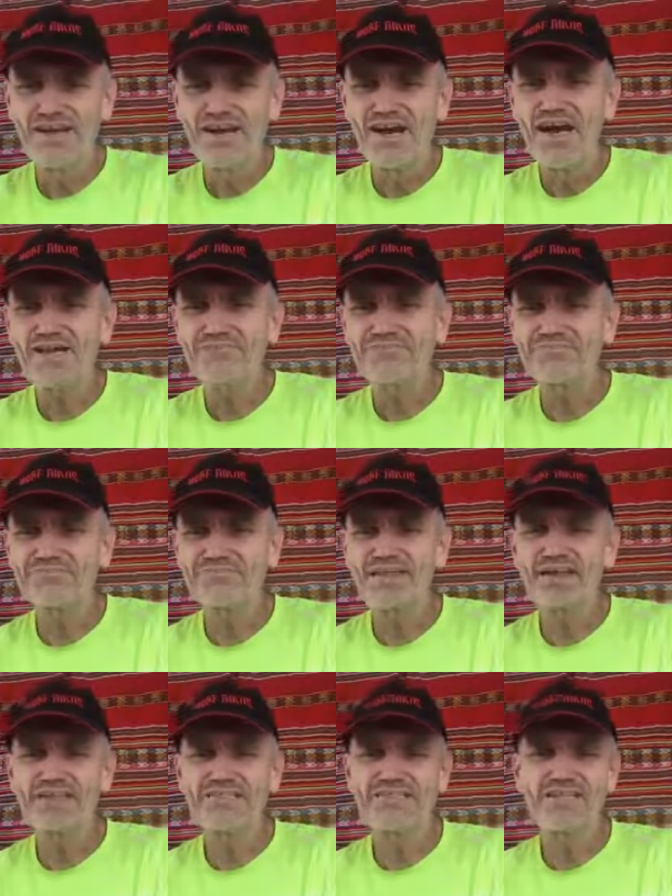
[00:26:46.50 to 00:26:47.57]
All right.
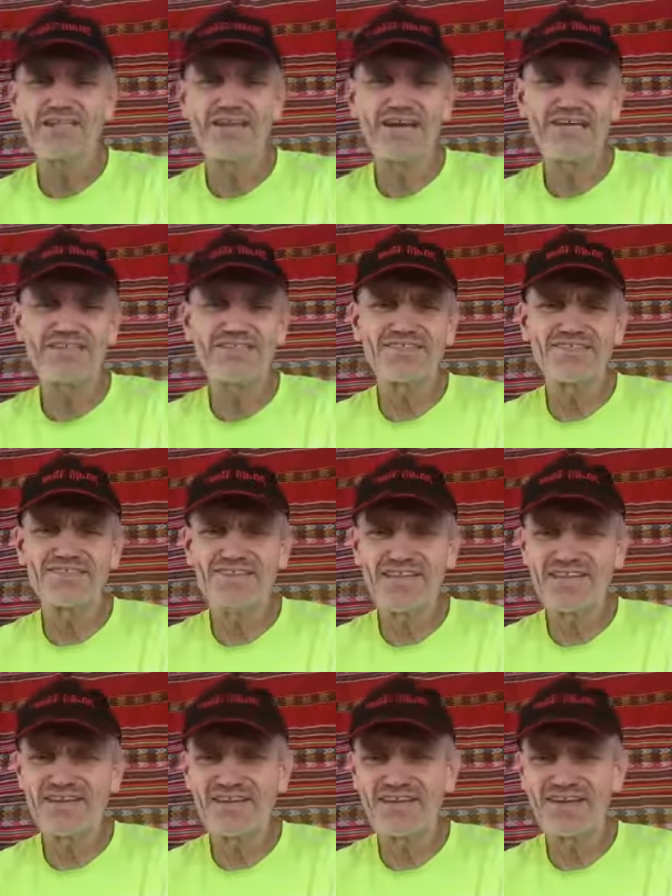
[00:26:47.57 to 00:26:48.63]
See you guys. Take care